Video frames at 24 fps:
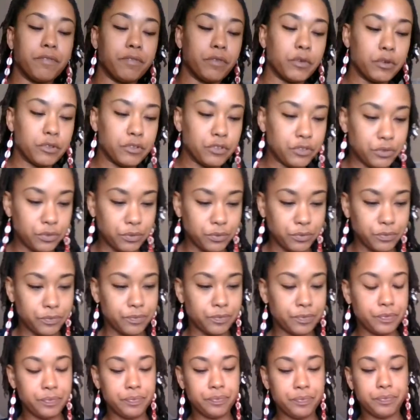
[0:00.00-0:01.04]
Virtue.
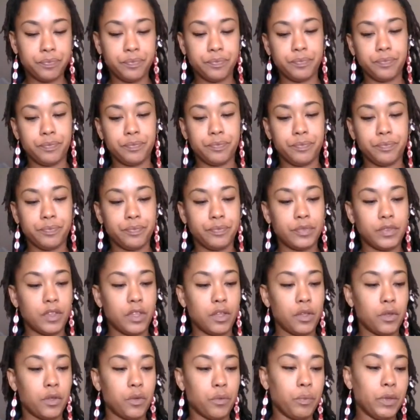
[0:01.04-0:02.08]

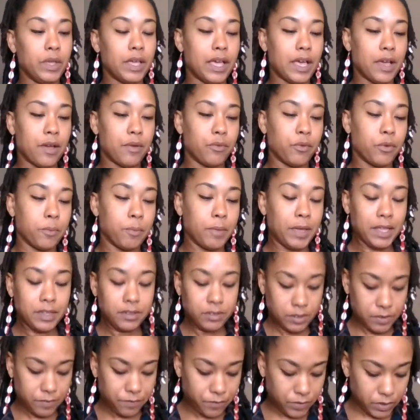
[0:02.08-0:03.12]
We got
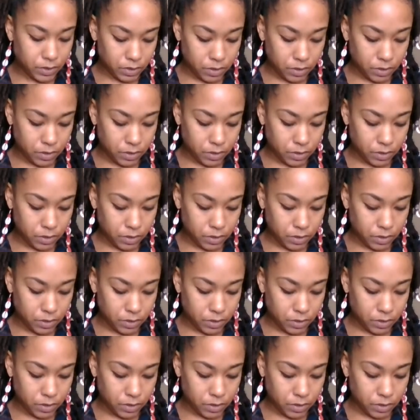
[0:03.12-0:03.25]
romantic.